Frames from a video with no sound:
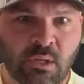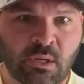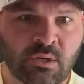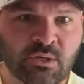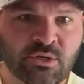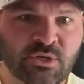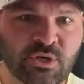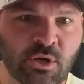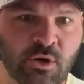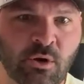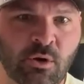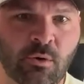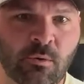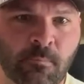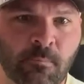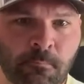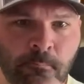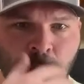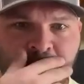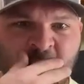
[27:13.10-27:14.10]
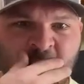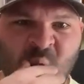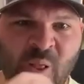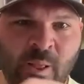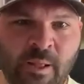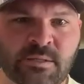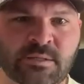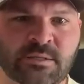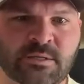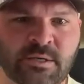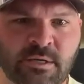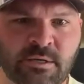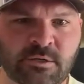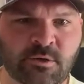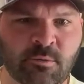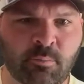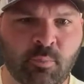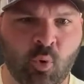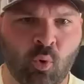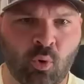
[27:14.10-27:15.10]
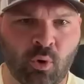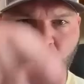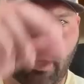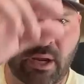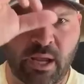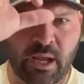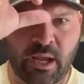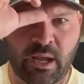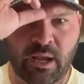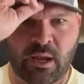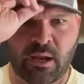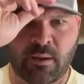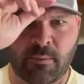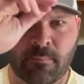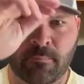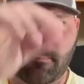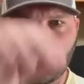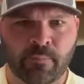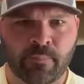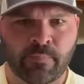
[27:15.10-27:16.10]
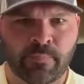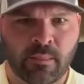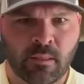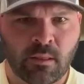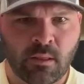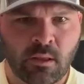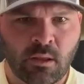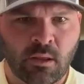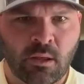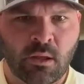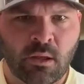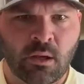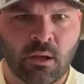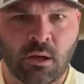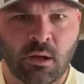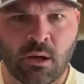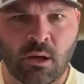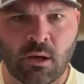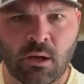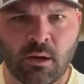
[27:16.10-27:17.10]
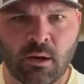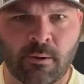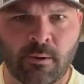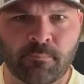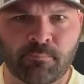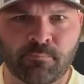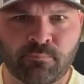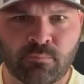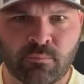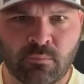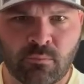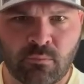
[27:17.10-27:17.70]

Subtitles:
So let's see. So Poirier's -150.